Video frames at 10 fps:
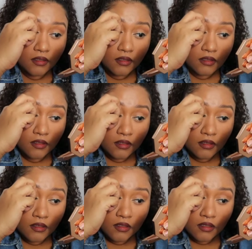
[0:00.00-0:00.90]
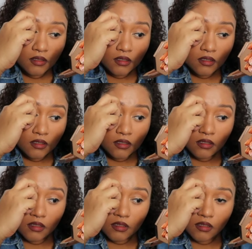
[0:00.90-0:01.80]

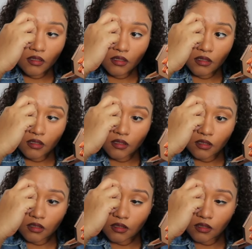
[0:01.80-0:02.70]
No one is speaking in this clip.